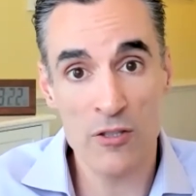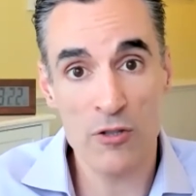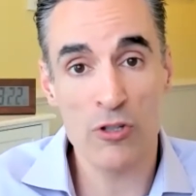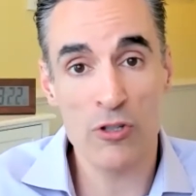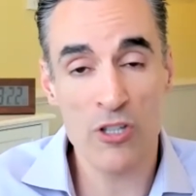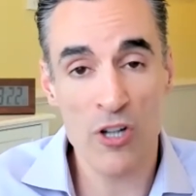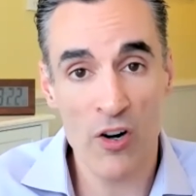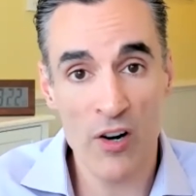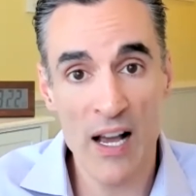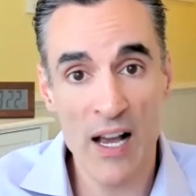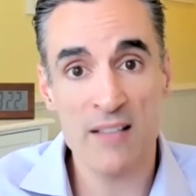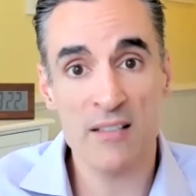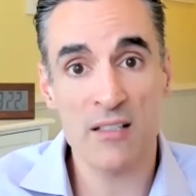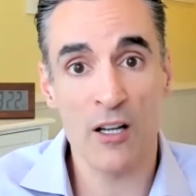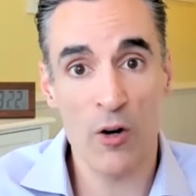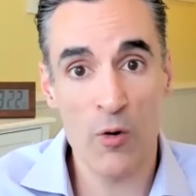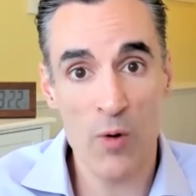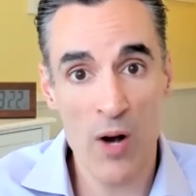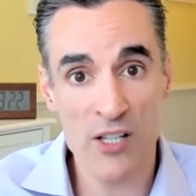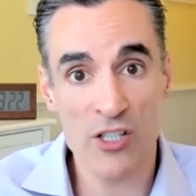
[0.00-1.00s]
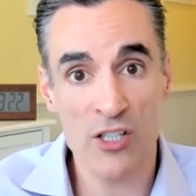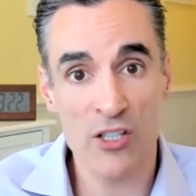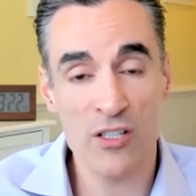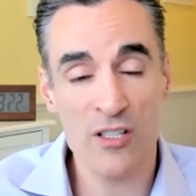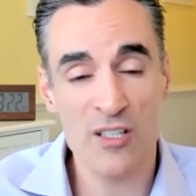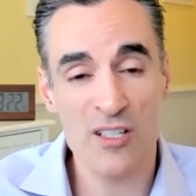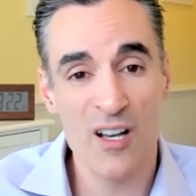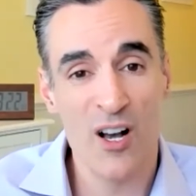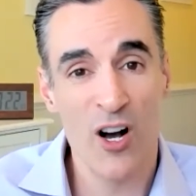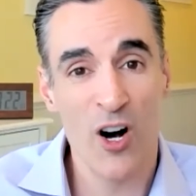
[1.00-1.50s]
you start asking
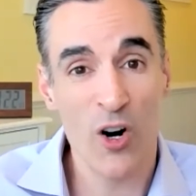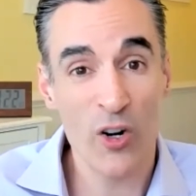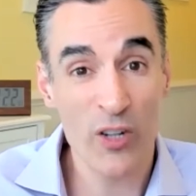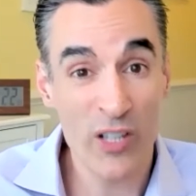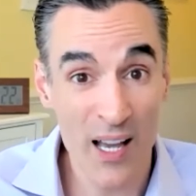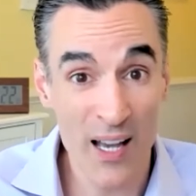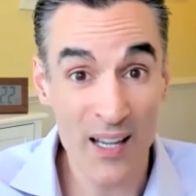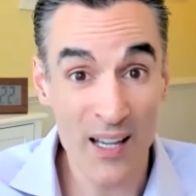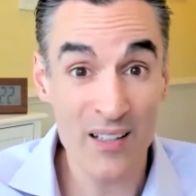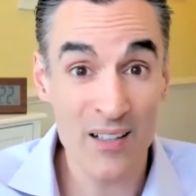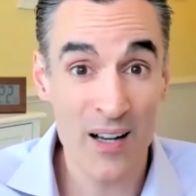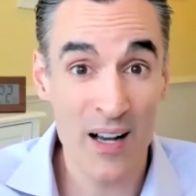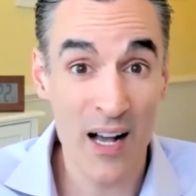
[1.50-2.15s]
questions okay,